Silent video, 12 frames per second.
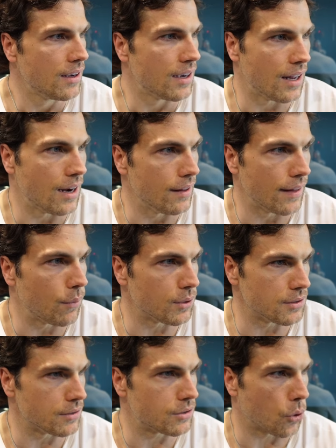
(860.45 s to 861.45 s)
And that
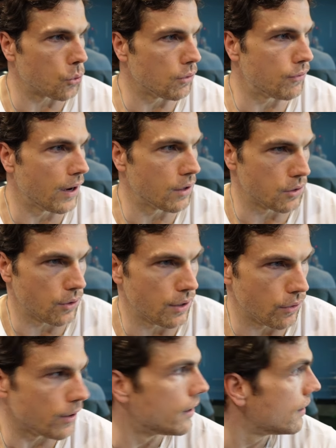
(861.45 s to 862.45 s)
wasn't total failure
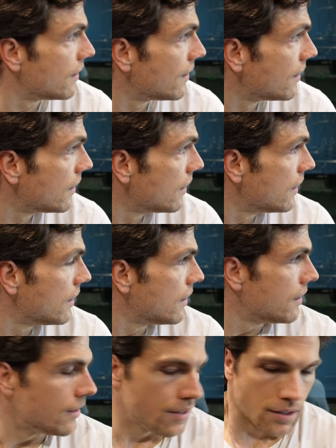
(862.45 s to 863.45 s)
either.
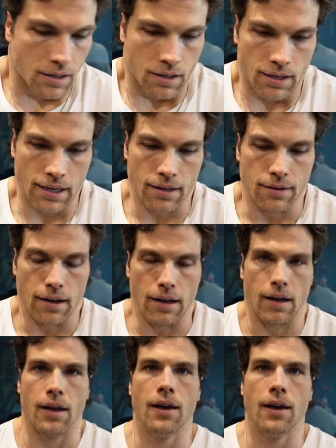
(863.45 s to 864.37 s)
And oh,